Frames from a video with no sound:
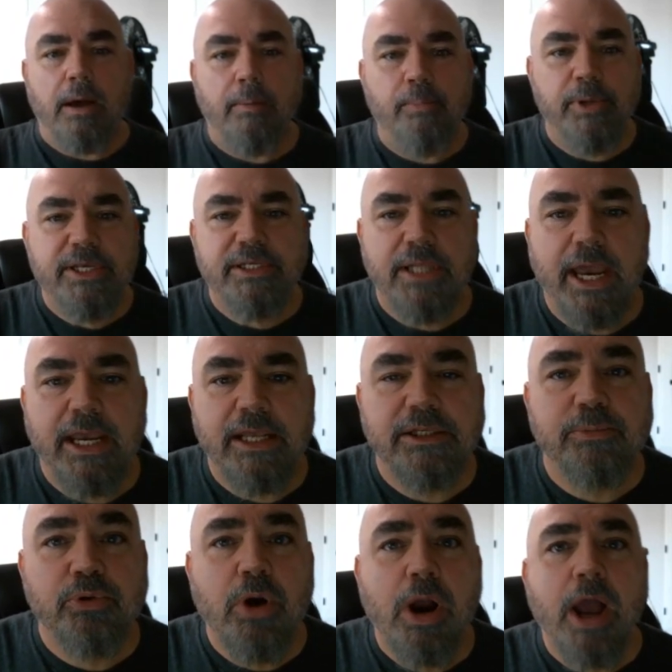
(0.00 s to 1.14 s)
Please like and
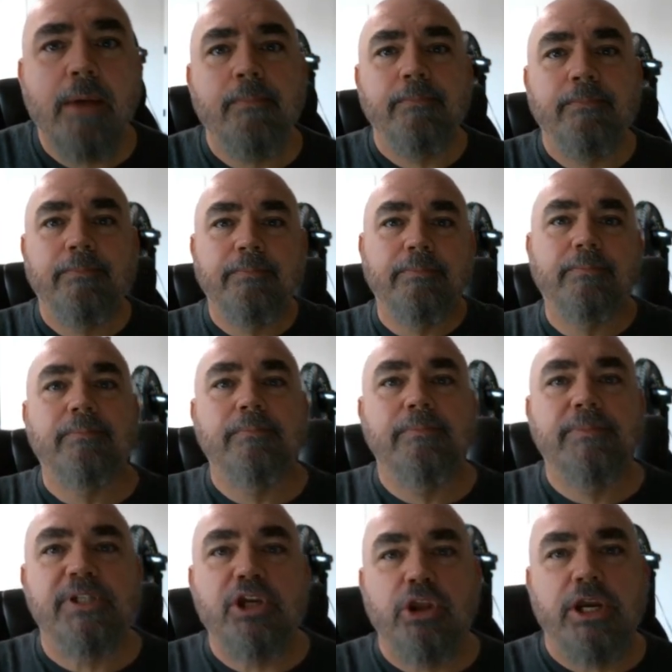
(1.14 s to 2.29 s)
subscribe.
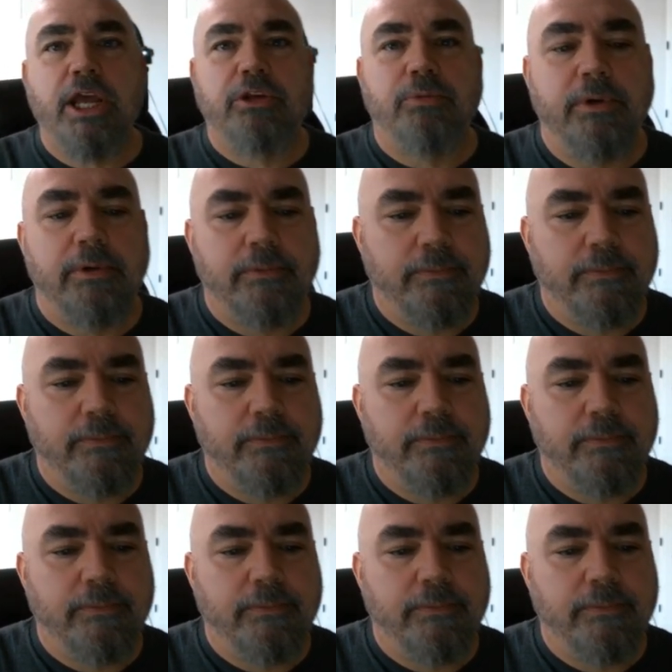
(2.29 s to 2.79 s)
See you on the next one.